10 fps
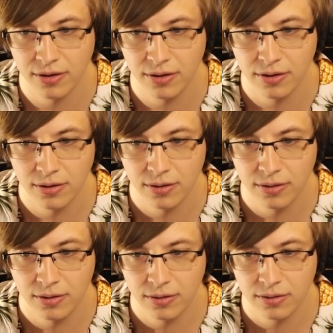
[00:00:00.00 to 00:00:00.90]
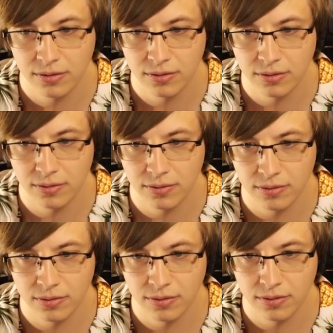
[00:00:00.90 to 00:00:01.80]

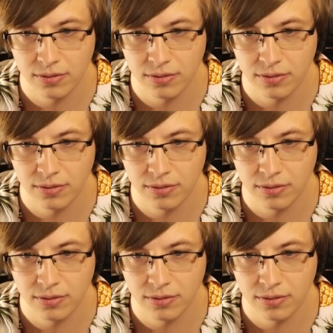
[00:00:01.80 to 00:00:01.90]
(no one is talking)